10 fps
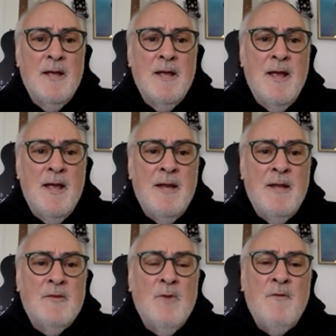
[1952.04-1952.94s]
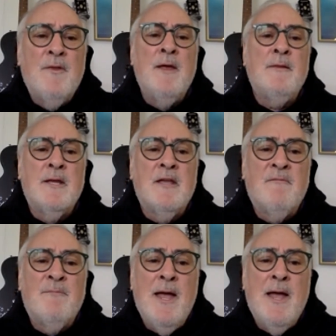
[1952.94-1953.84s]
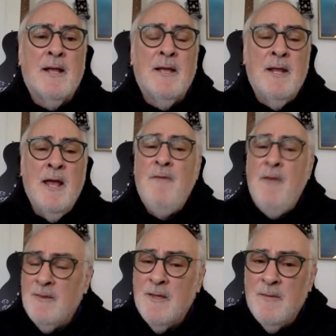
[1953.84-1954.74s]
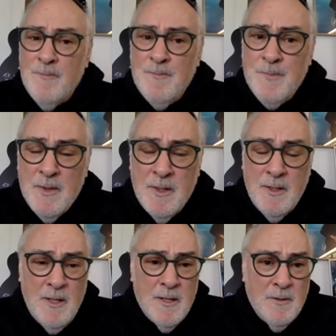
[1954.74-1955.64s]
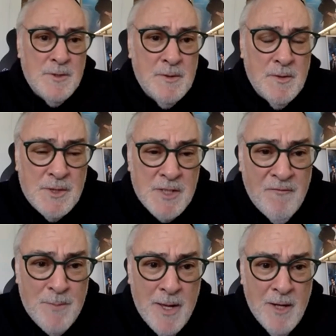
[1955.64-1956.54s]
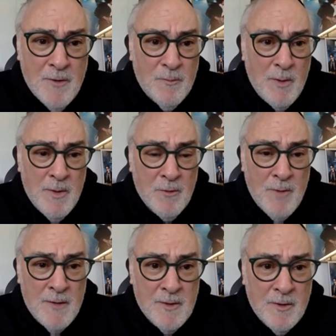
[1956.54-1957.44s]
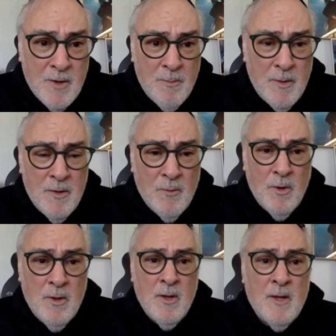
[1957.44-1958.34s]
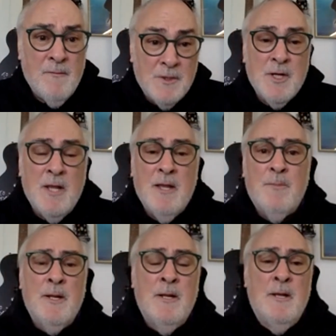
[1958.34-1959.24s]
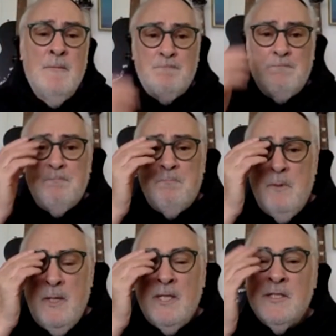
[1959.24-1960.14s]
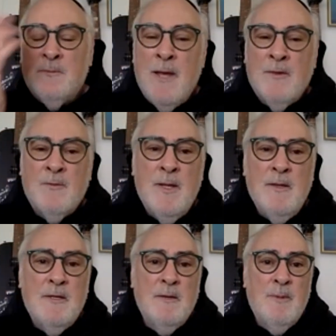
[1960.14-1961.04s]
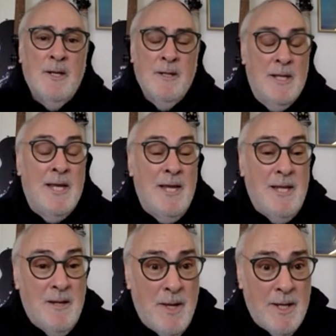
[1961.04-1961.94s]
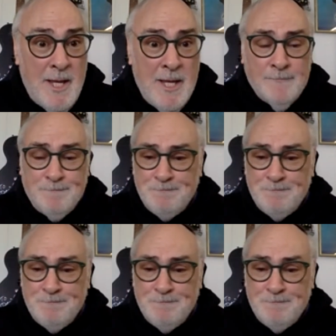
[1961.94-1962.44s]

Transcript: and it's a way for them to give back. And I've had some, Jeff Beck, who's probably the greatest guitar player in the world, all of a shalom, but he just passed away this year. But he did my camp.